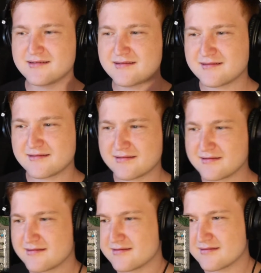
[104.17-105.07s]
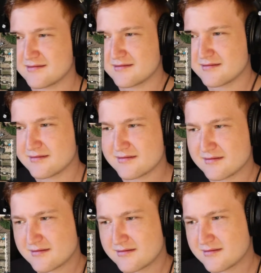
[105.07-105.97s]

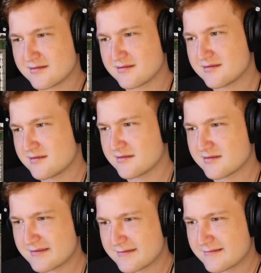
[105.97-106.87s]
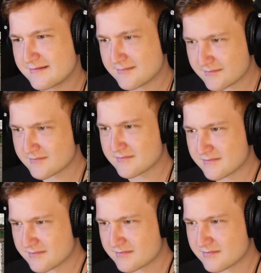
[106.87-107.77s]

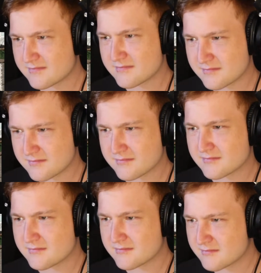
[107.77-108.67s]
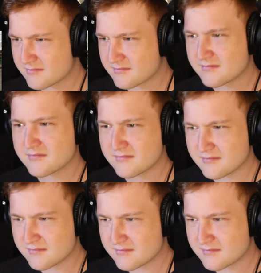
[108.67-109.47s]
Nobody speaks.